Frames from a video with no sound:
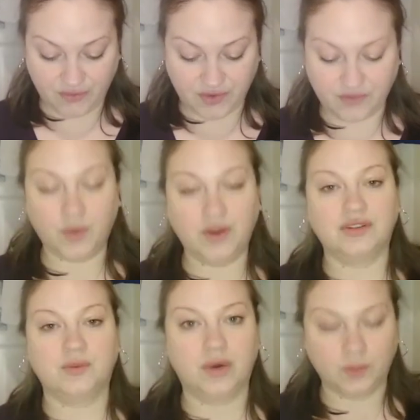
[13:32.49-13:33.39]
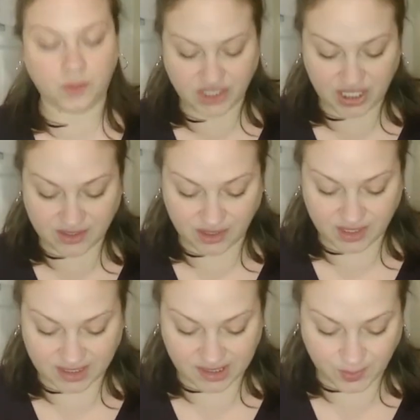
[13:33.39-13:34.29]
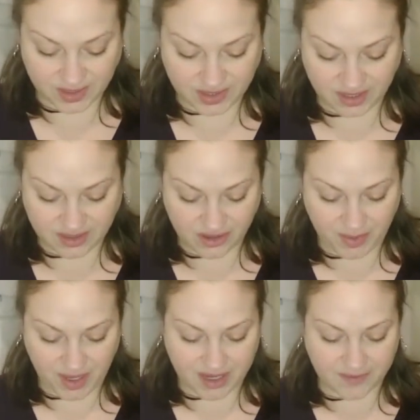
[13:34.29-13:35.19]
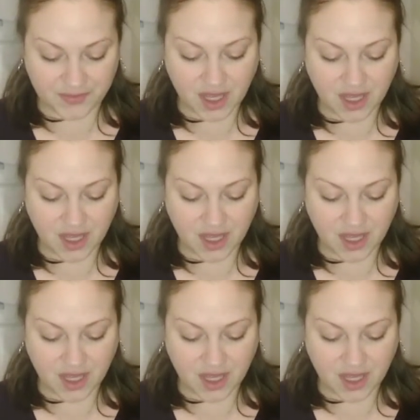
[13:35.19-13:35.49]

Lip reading: if you've wondered what witch hazel is, this one says on the back,